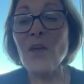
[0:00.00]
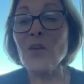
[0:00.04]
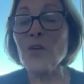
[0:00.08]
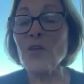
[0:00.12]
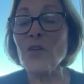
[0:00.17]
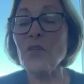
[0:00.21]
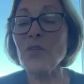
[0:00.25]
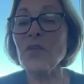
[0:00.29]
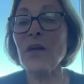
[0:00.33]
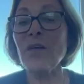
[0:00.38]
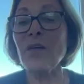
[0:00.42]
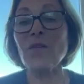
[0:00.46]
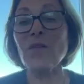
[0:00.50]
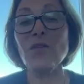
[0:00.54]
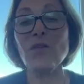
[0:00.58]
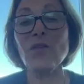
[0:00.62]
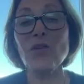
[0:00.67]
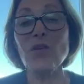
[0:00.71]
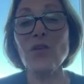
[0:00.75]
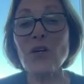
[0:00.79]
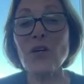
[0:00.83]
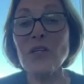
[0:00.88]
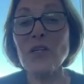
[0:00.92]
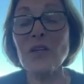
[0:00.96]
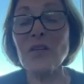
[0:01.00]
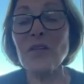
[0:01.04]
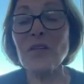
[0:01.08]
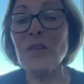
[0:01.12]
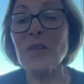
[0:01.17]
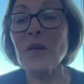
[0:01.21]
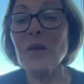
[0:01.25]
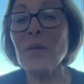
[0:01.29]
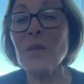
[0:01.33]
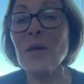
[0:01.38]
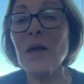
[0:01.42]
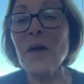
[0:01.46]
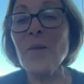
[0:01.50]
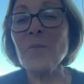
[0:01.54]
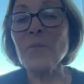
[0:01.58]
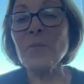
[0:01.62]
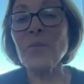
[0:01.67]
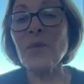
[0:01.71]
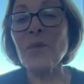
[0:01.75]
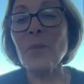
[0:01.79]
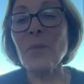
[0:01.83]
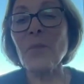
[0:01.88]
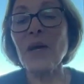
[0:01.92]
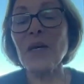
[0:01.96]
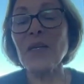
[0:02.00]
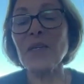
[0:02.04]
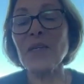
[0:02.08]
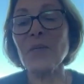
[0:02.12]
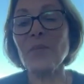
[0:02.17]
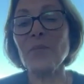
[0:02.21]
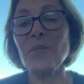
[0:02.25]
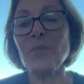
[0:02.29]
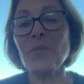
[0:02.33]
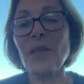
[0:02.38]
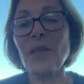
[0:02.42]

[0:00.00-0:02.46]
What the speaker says: You've never looked at them. My